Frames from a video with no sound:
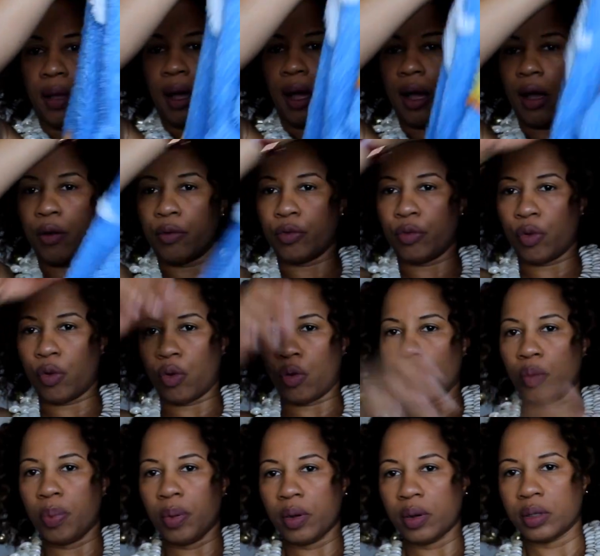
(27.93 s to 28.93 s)

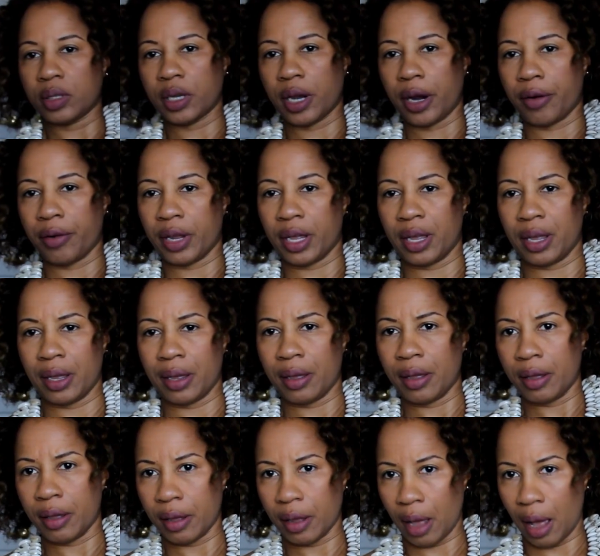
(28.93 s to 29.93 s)
robe, terry
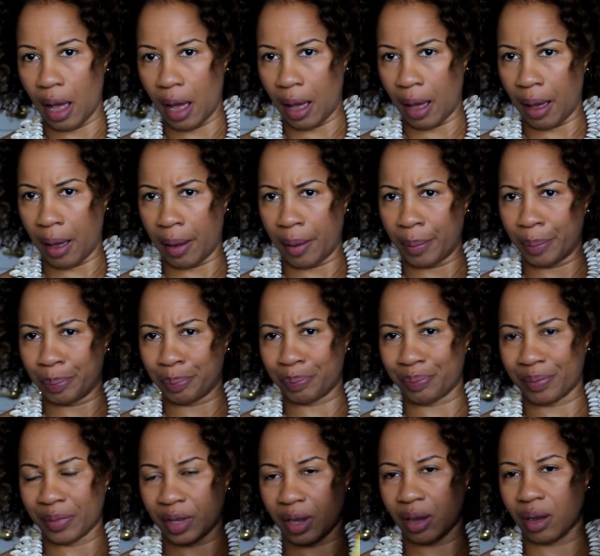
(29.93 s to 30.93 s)

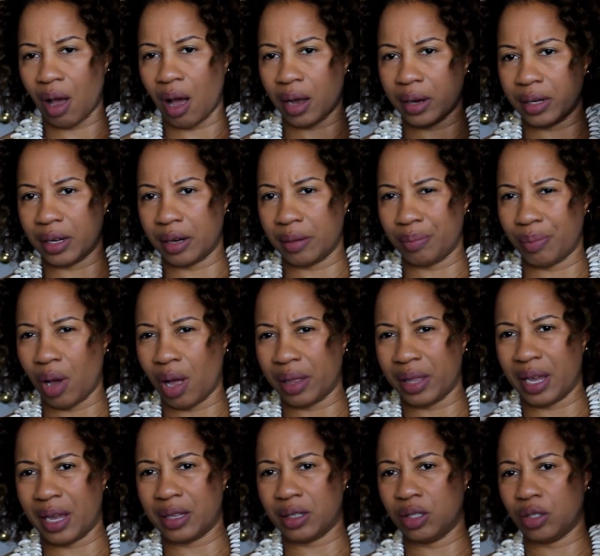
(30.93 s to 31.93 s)
cotton and
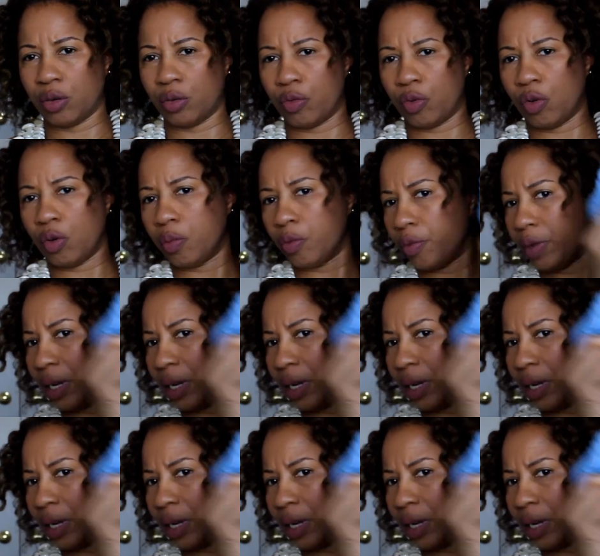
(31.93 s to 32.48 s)
polyester robe.